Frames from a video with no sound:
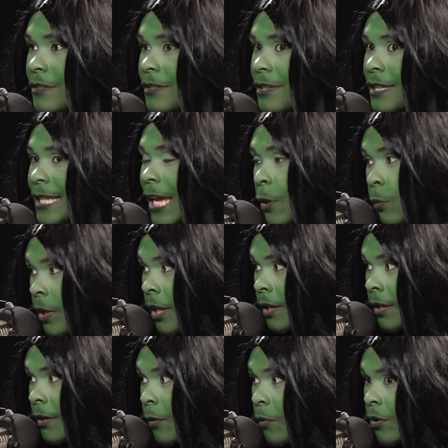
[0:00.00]

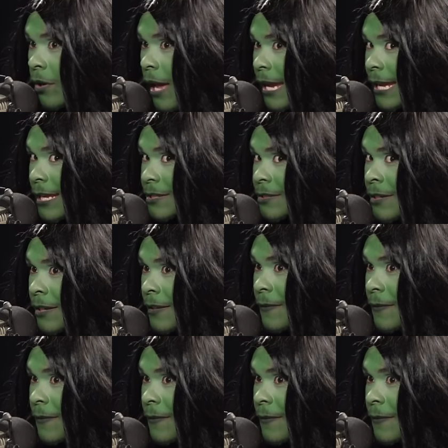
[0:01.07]
liquid or I guess